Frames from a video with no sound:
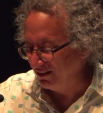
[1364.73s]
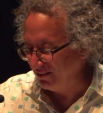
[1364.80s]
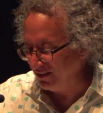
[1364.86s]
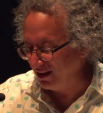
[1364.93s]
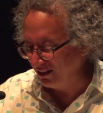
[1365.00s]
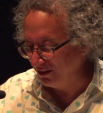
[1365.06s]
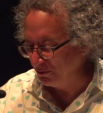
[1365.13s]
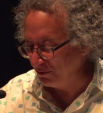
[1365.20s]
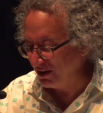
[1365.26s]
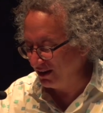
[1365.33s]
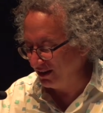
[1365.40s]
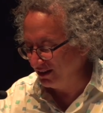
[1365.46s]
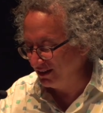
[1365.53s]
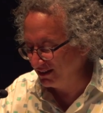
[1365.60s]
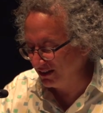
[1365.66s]
that
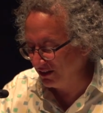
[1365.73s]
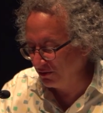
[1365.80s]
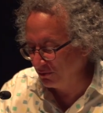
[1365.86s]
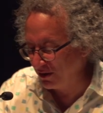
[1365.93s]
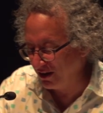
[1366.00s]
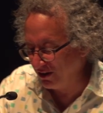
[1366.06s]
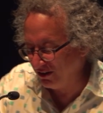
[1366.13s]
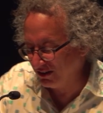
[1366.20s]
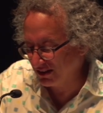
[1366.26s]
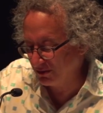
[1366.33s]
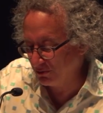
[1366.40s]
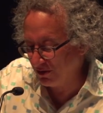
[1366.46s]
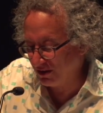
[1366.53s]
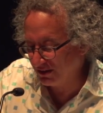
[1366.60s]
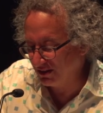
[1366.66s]
LeWitt, in his own way, also
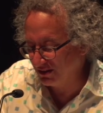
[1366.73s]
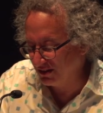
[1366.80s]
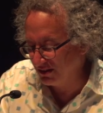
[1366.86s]
wanted